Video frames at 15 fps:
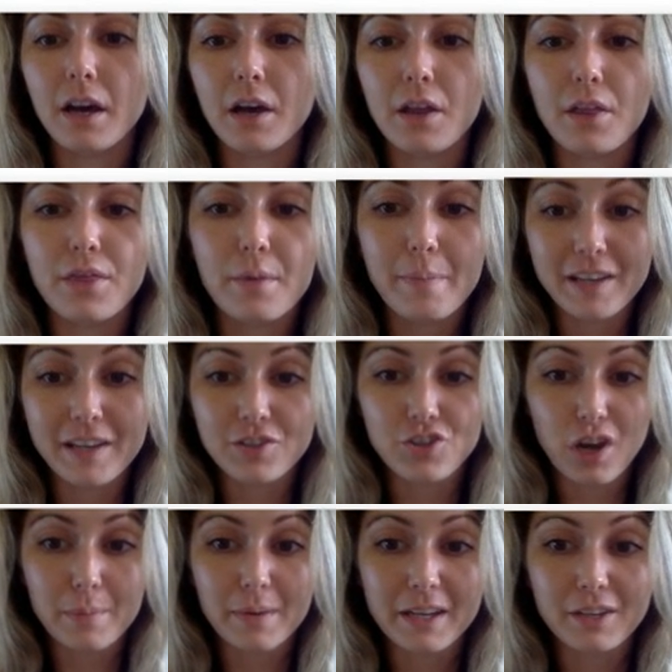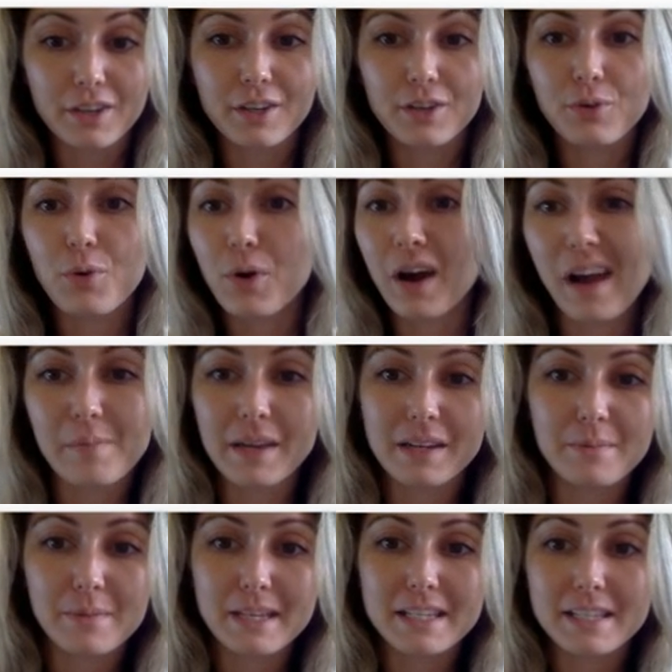the best job I could, or I
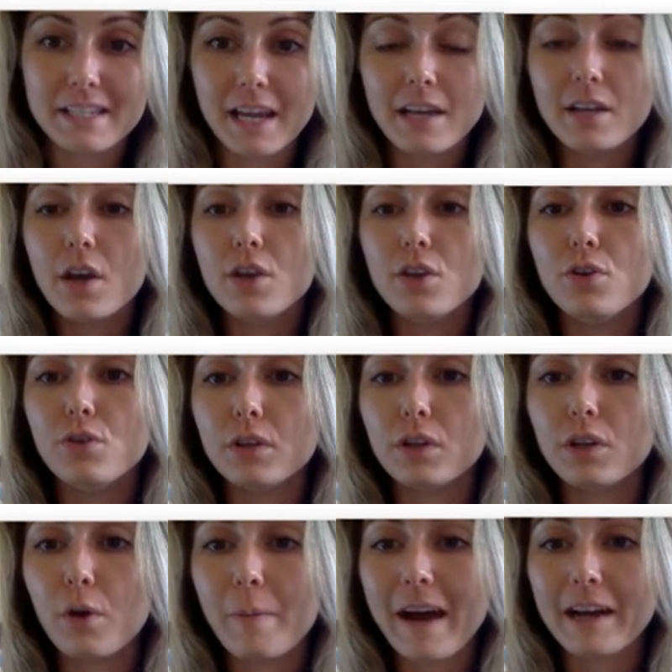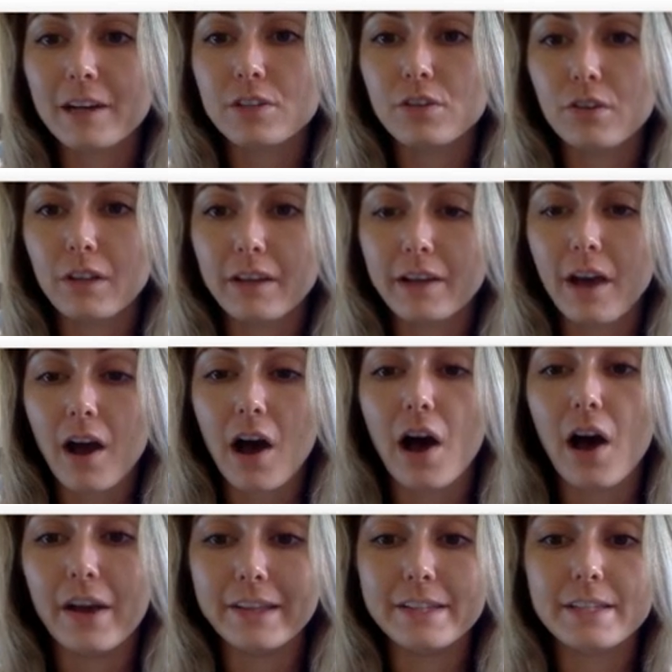made a mistake, you can go back to click
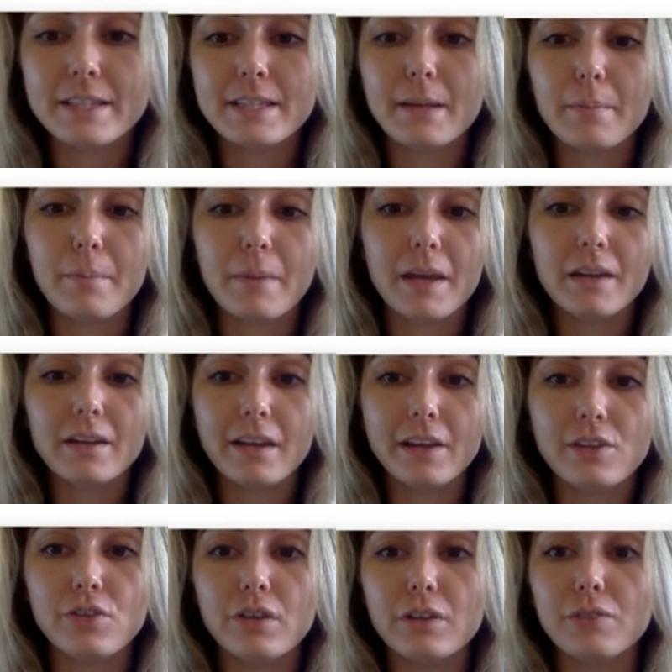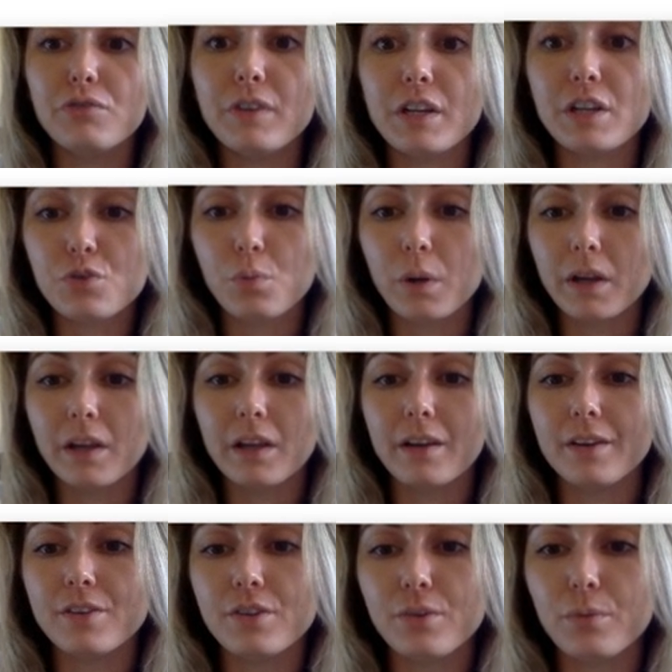unsubmit and you can finish working
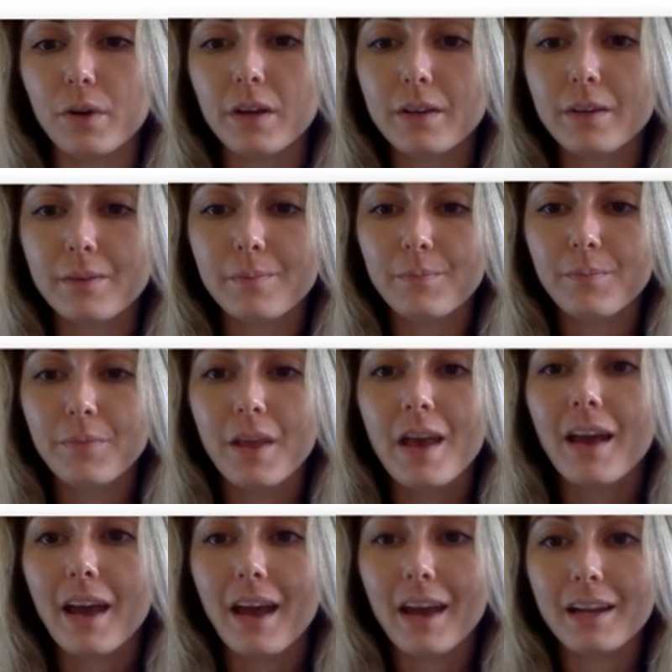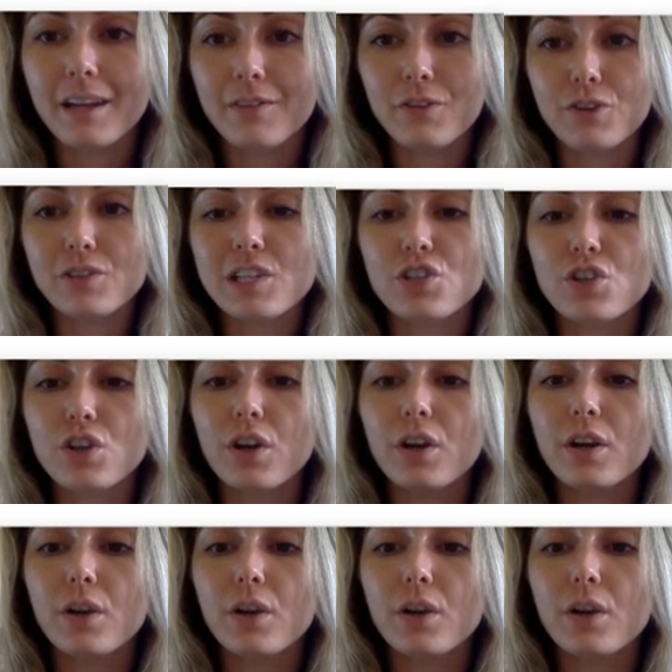on your work. And if your teacher